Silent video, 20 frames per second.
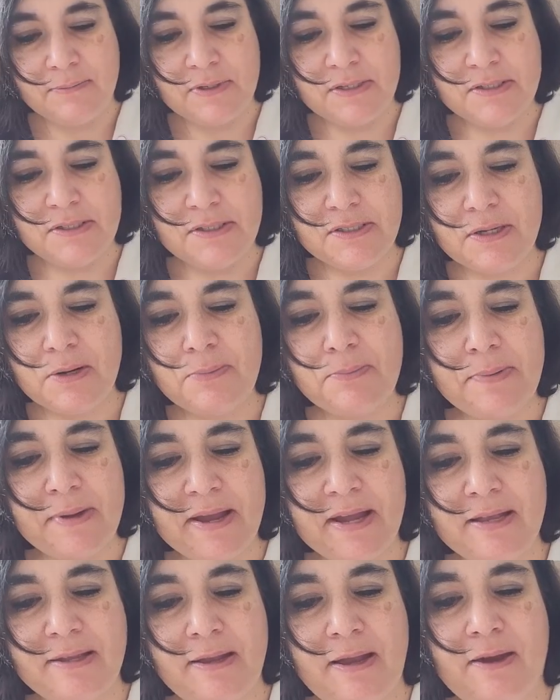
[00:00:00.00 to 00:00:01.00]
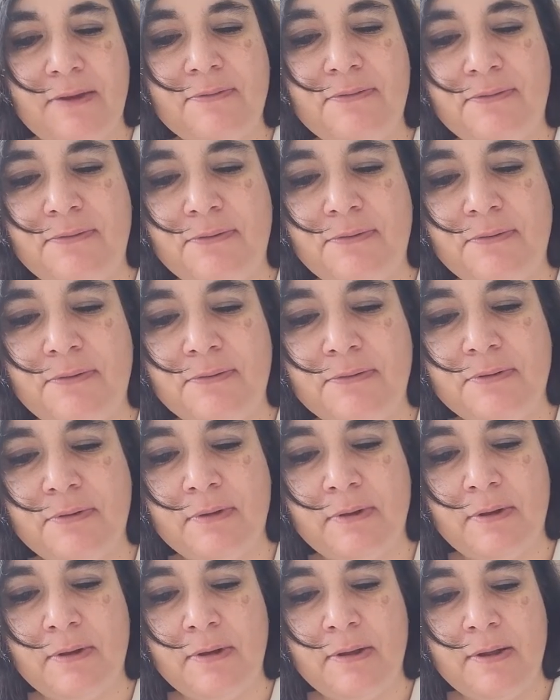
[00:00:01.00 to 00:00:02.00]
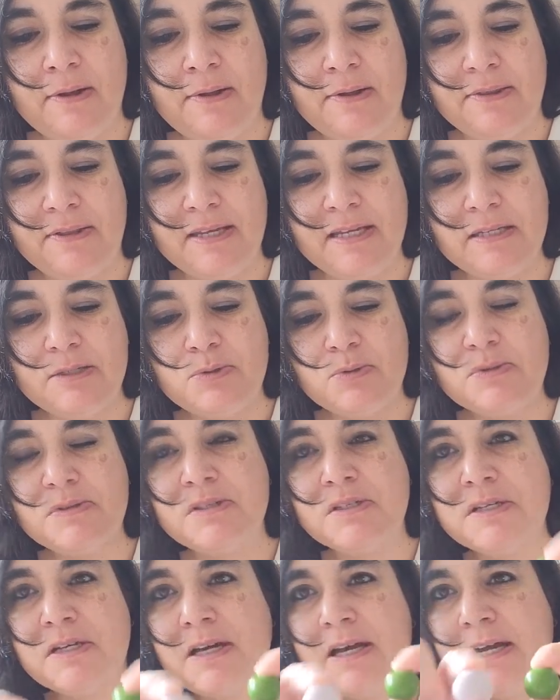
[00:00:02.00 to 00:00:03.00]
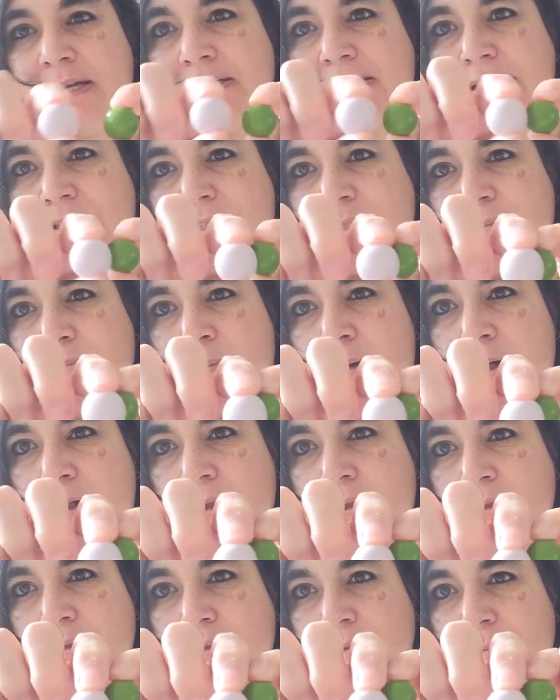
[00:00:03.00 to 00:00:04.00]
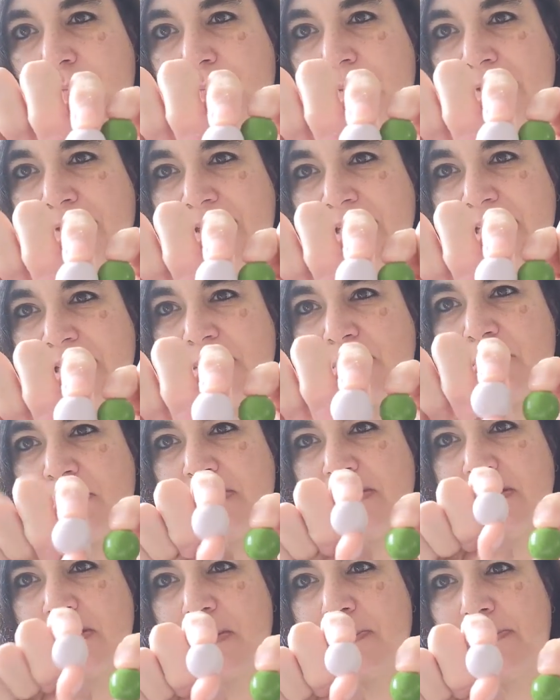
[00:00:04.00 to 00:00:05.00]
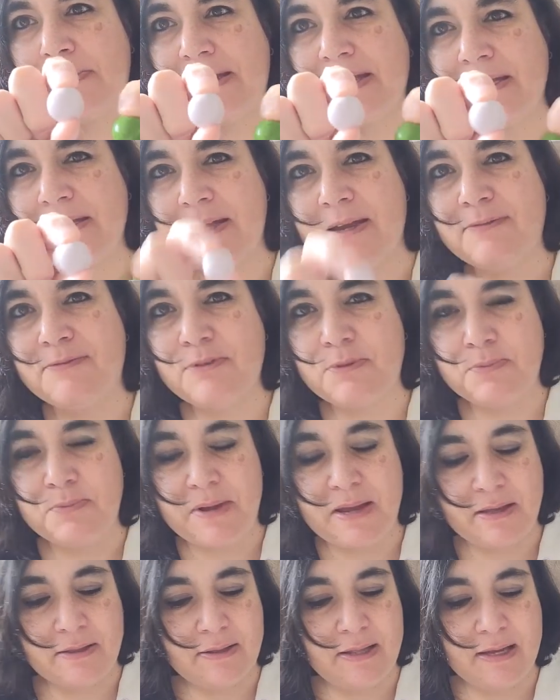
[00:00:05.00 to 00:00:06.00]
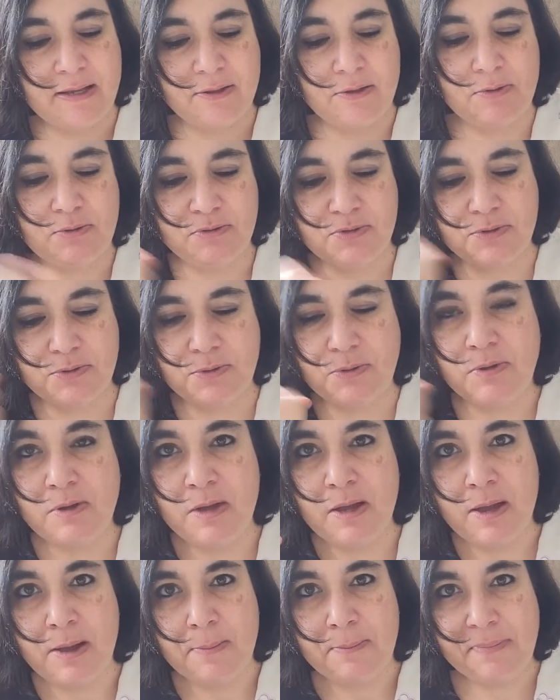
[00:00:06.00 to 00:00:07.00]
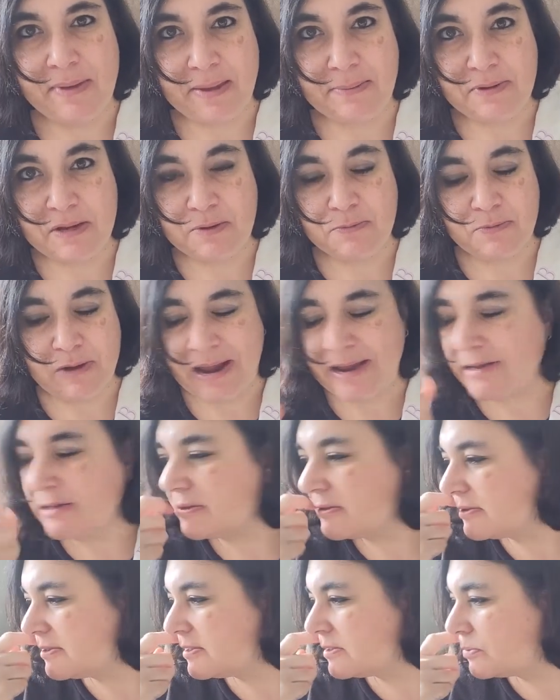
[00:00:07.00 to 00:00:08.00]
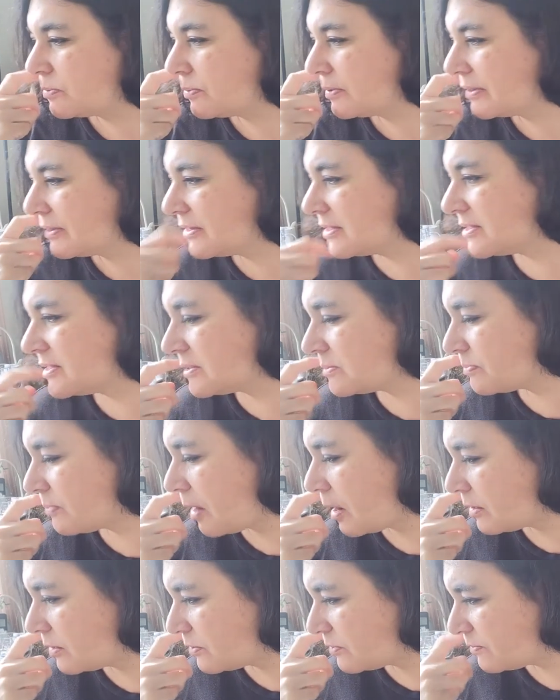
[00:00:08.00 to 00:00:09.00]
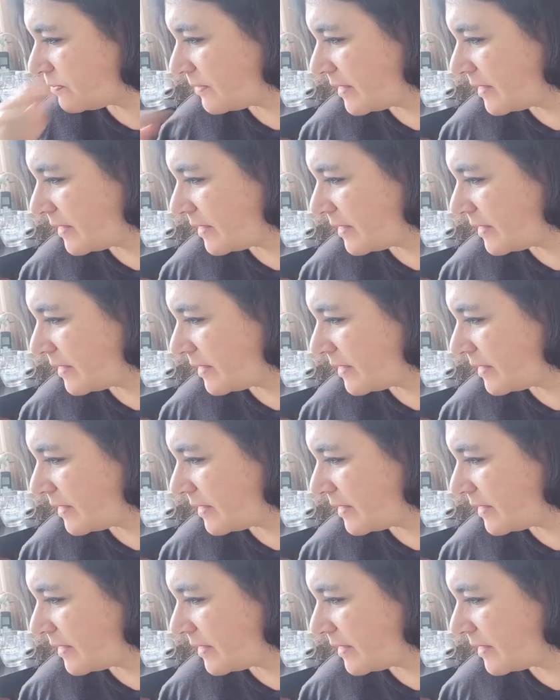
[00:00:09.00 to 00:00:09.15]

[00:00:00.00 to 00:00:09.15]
Because they're big enough. These ones are kind of small, but these ones are big enough to make like those baby rattles with the smaller